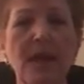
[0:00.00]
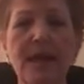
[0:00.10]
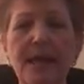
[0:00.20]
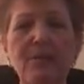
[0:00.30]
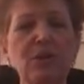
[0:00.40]

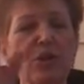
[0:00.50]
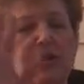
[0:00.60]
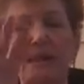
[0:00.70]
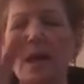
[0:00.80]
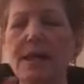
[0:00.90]
and he would
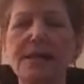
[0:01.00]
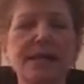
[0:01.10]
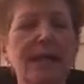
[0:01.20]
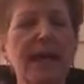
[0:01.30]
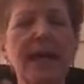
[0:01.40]
just kind of
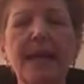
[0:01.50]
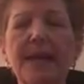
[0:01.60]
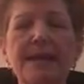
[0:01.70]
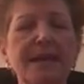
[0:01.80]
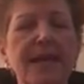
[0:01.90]
scan
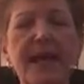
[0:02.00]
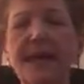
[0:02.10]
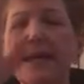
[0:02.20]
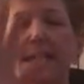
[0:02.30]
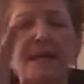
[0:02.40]

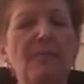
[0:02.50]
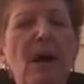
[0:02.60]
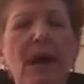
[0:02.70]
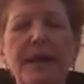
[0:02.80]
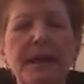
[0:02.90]
in his
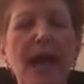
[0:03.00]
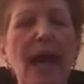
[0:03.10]
mind